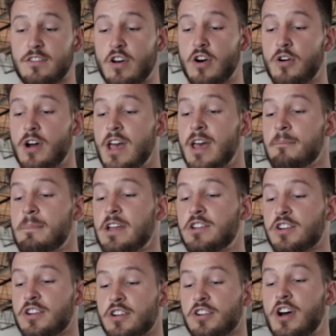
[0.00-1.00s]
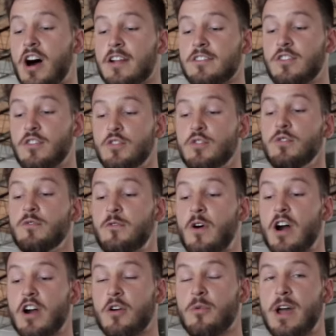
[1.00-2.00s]
So make sure you're not too
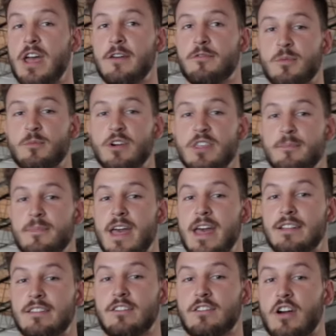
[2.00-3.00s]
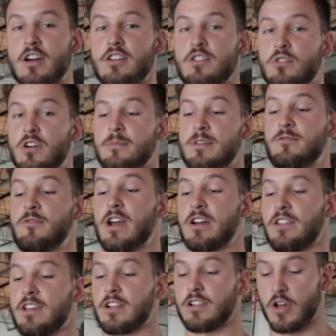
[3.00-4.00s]
far away from where the bands start. You want to be
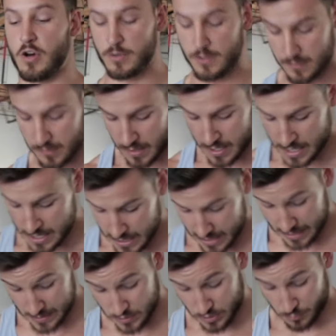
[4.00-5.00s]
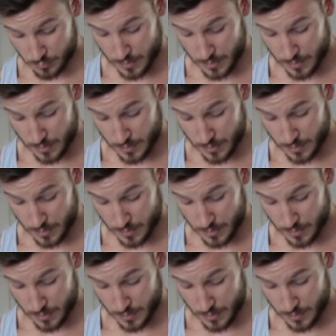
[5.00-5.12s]
fairly close in your